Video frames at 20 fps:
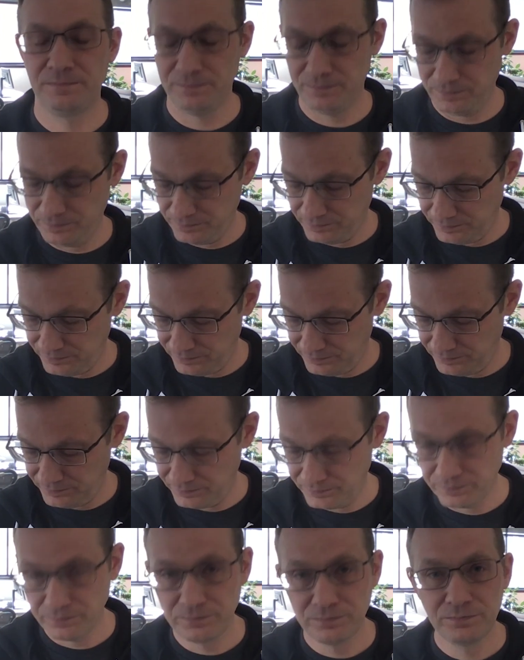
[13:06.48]

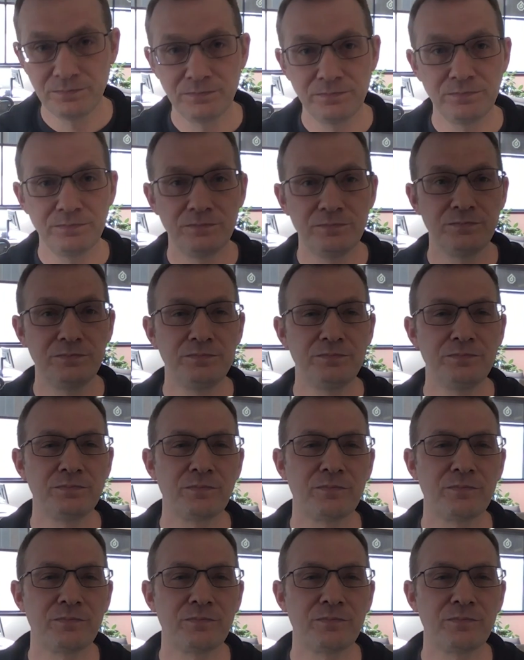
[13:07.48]
Nothing is said.